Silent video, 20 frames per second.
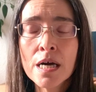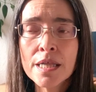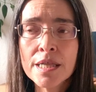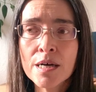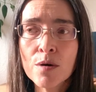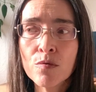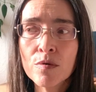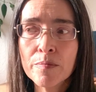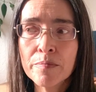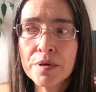There
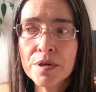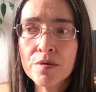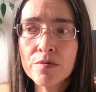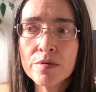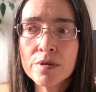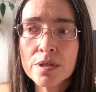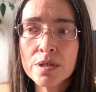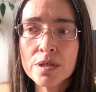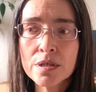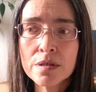were
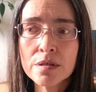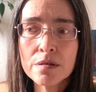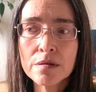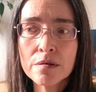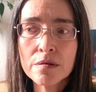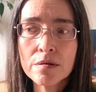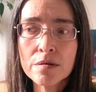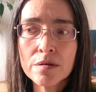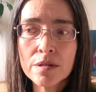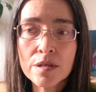periods
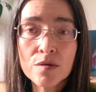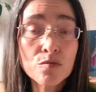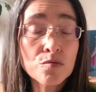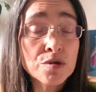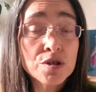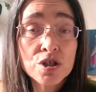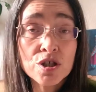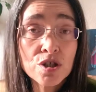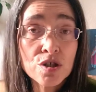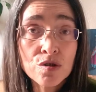that we
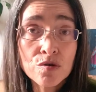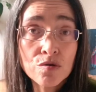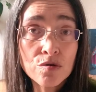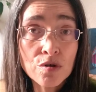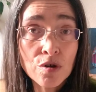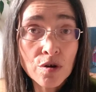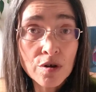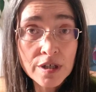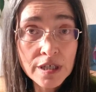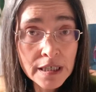just could
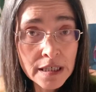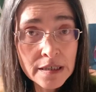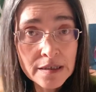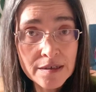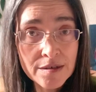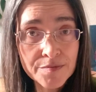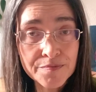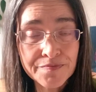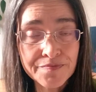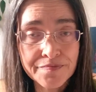not eat